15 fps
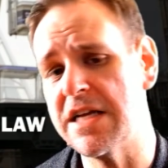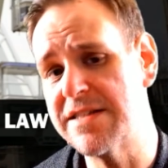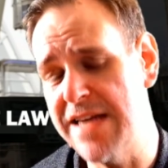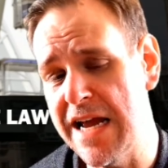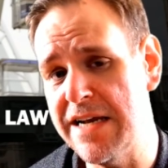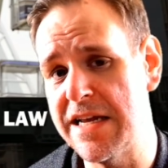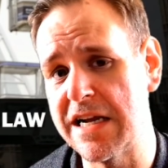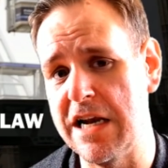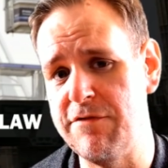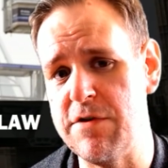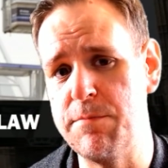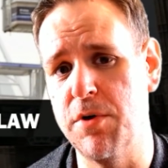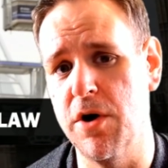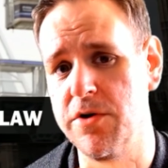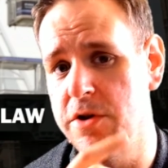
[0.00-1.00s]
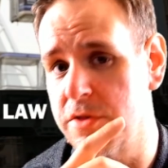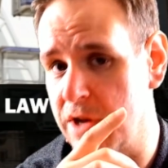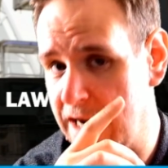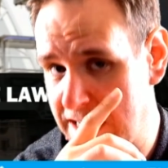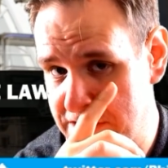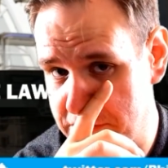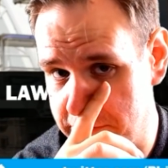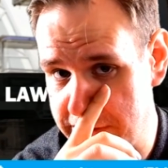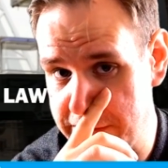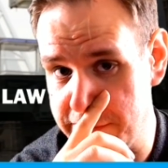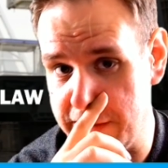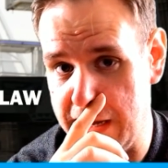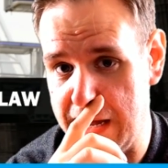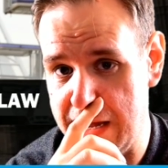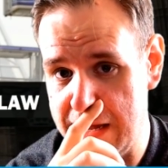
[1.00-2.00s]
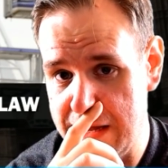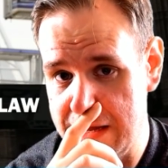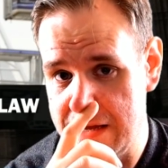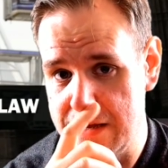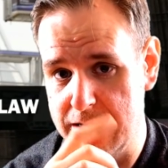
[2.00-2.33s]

technically if you put another letter in there,